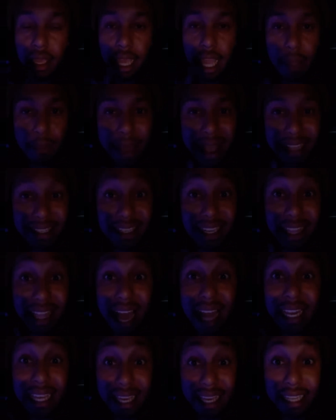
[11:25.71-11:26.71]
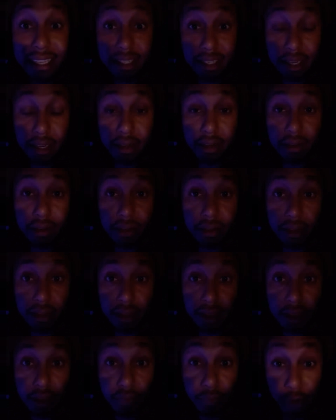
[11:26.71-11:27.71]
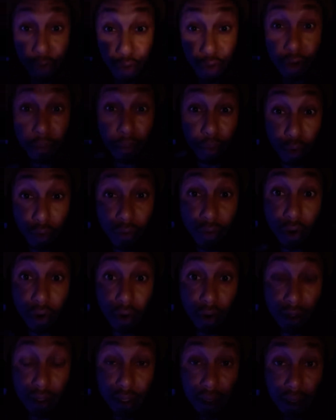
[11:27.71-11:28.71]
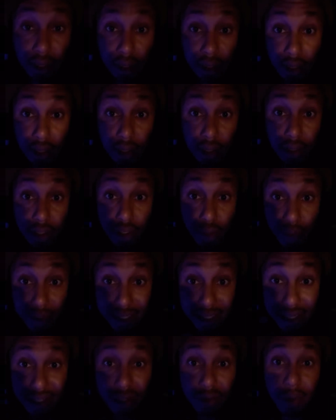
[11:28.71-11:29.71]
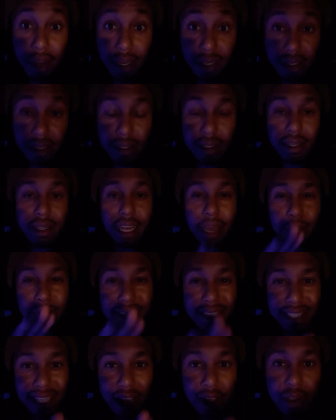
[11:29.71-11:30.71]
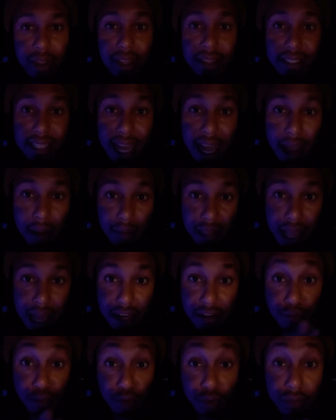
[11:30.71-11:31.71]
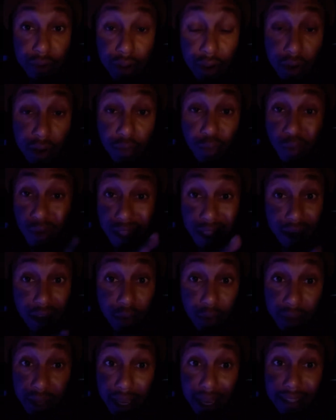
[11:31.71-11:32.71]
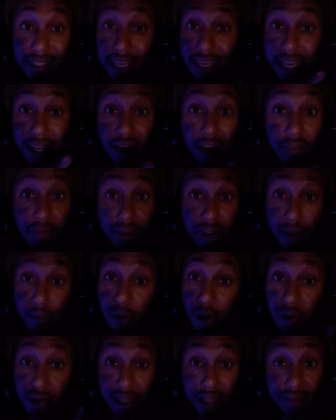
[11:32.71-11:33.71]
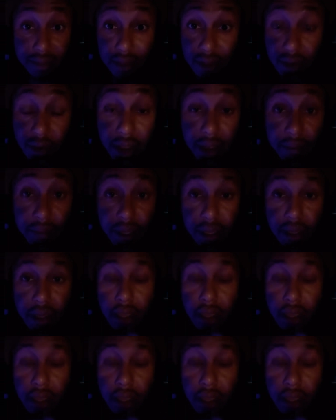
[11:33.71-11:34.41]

It makes it a lot easier for you to move on to a situation. And I'm going to tell you the timeline of moving on really quick. As I get off of here, I'm going to go to Instagram.